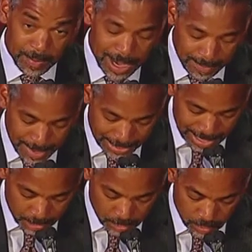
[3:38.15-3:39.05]
by the Met
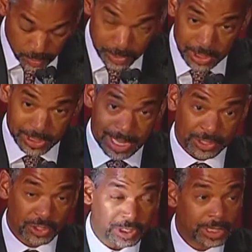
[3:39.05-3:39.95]
Council. We just
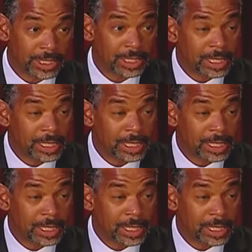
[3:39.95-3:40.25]
actually